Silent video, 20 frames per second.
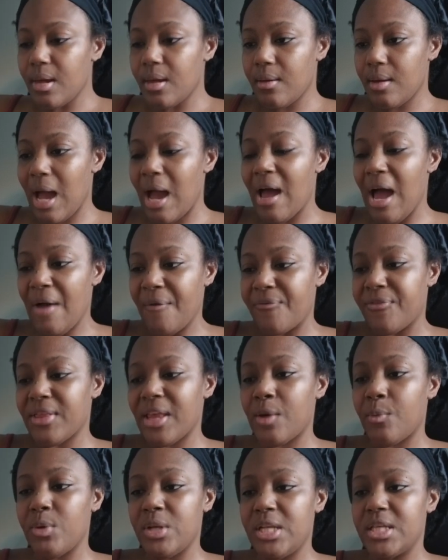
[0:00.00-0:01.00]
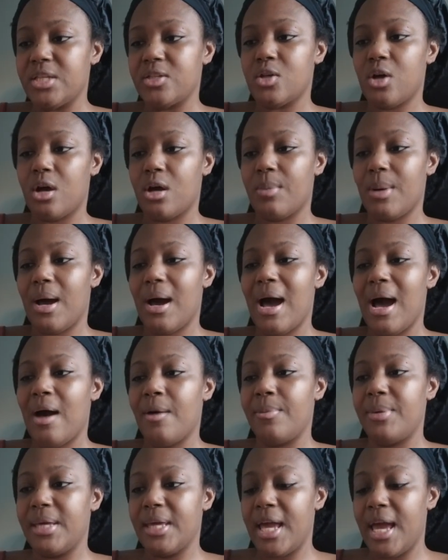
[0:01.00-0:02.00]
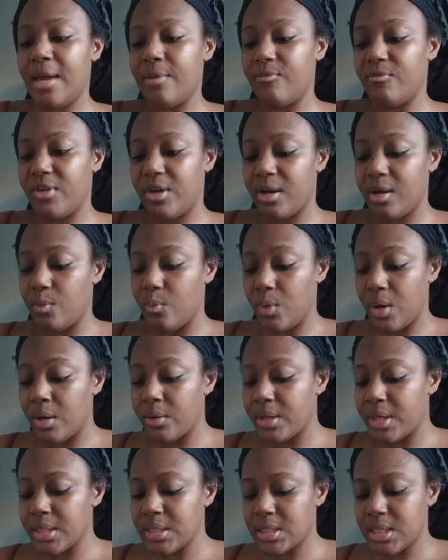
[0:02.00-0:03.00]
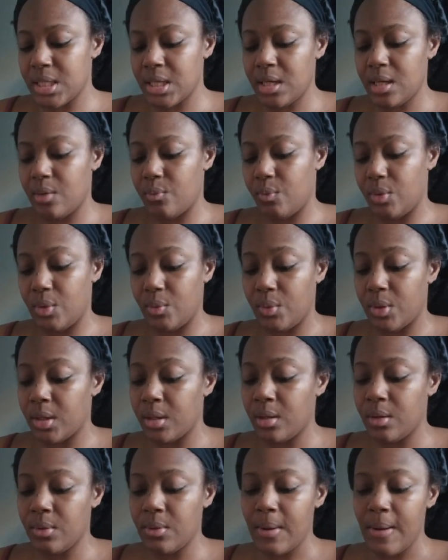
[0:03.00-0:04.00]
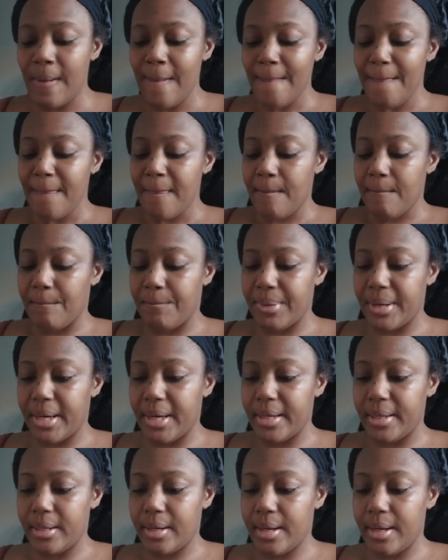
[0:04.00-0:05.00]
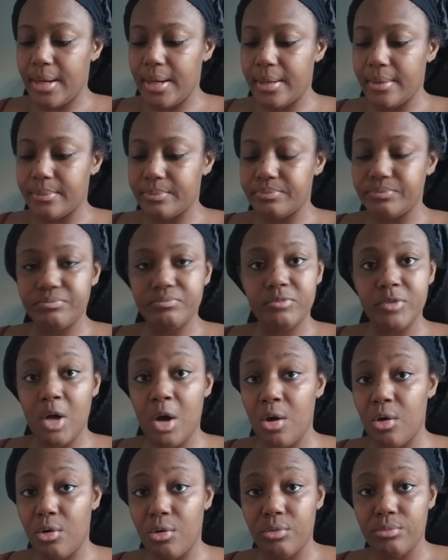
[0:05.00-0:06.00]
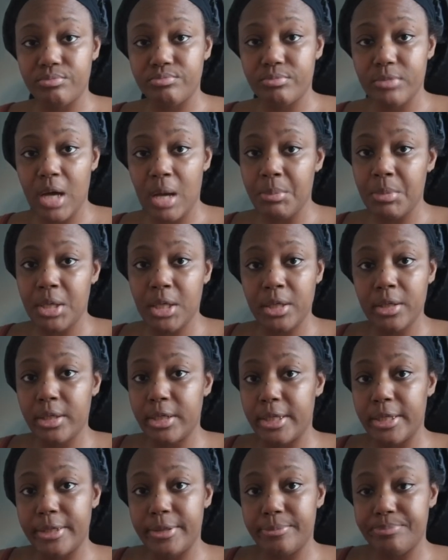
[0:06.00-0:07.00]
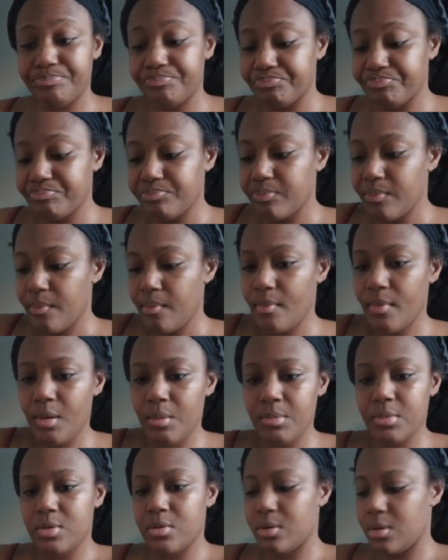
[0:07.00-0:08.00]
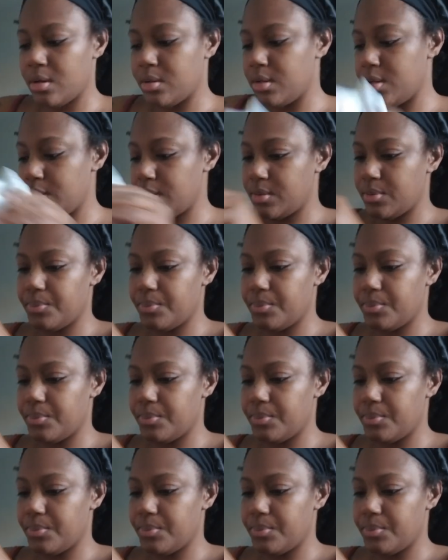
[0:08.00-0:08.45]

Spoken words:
I feel like we need to talk about how I became very well content, and we will. But no, I'm good. Let me show you how this.